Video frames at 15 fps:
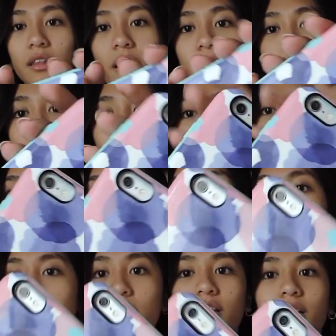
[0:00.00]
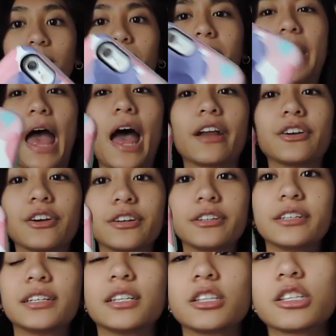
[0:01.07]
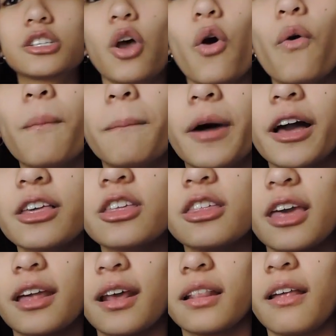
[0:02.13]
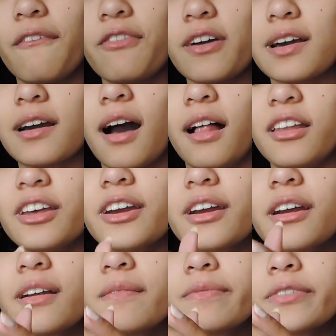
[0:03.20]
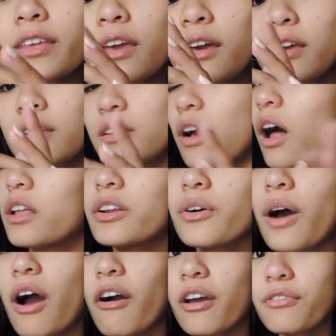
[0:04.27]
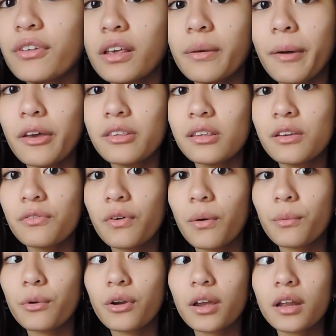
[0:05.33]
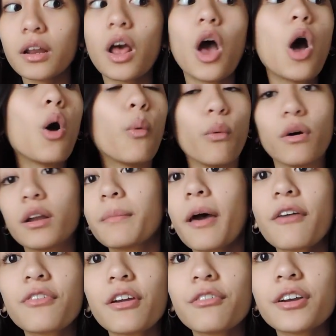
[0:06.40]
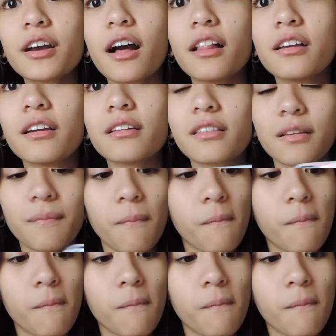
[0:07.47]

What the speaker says: love this pattern so much, and I love the color. Y'all know how I feel about seafoam green, one of my favorite colors.